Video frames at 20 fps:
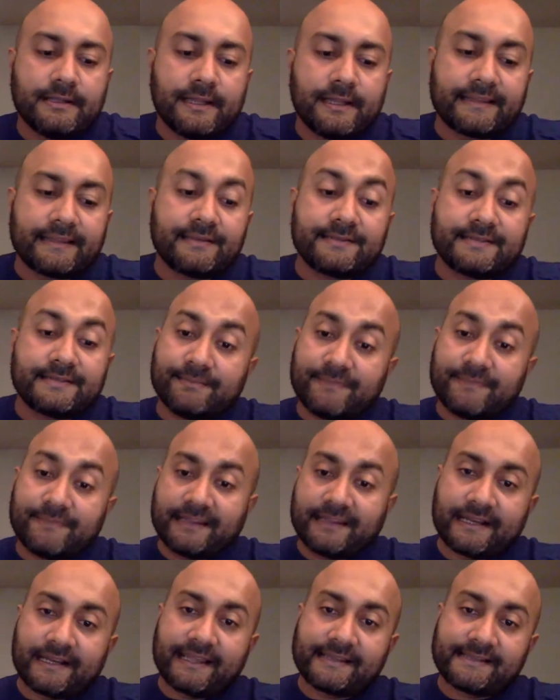Like there's
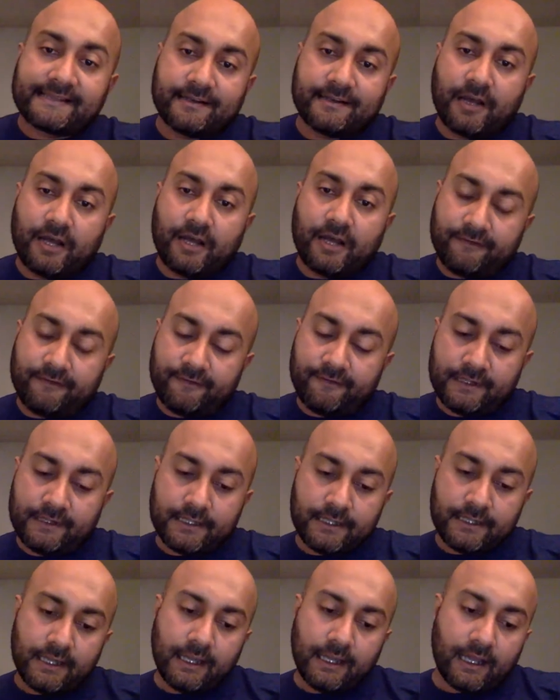something that kicks it off.
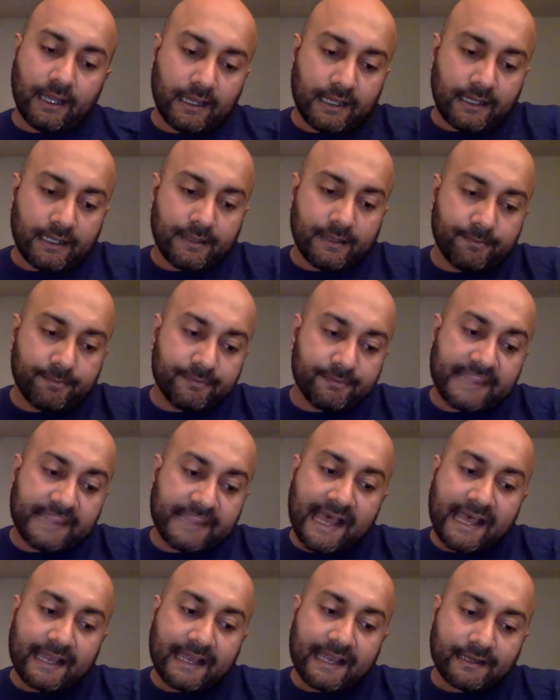
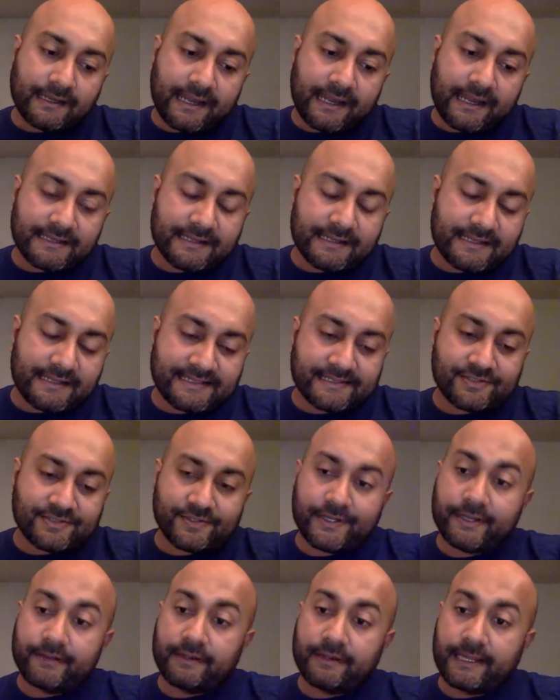That
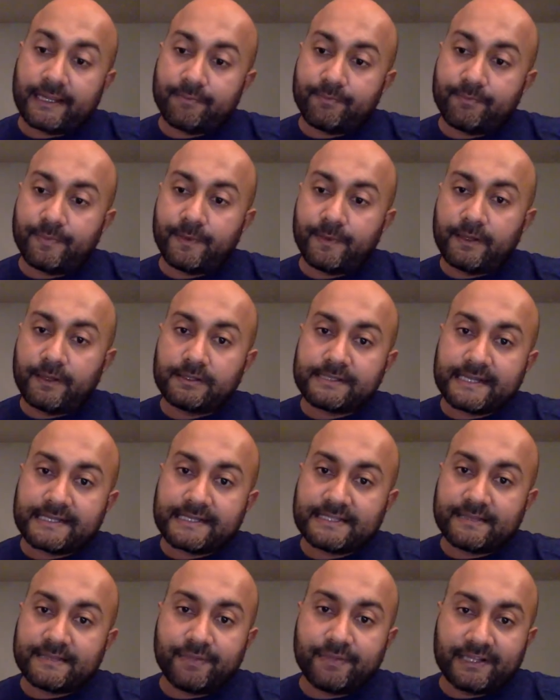essentially like
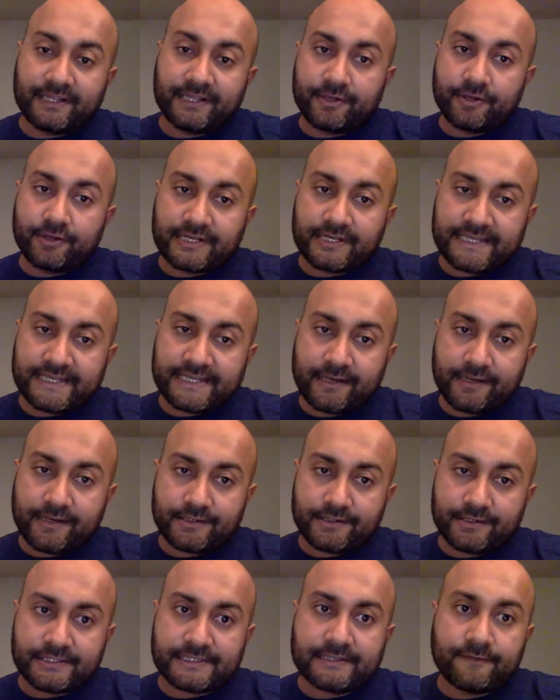ends up building your
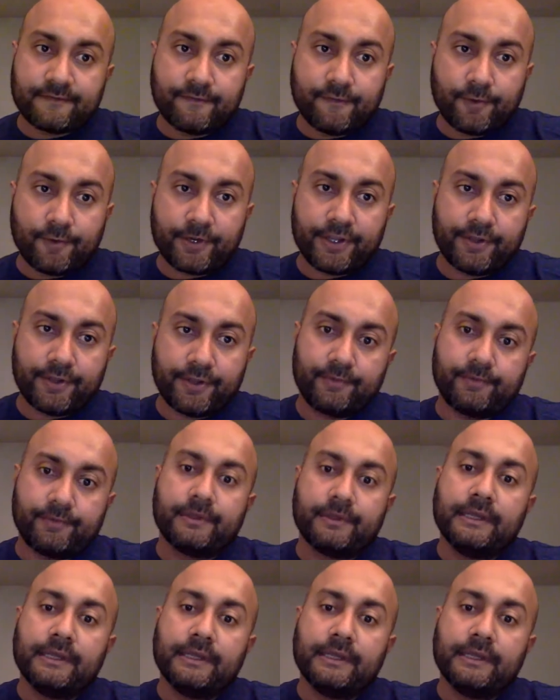containers for you.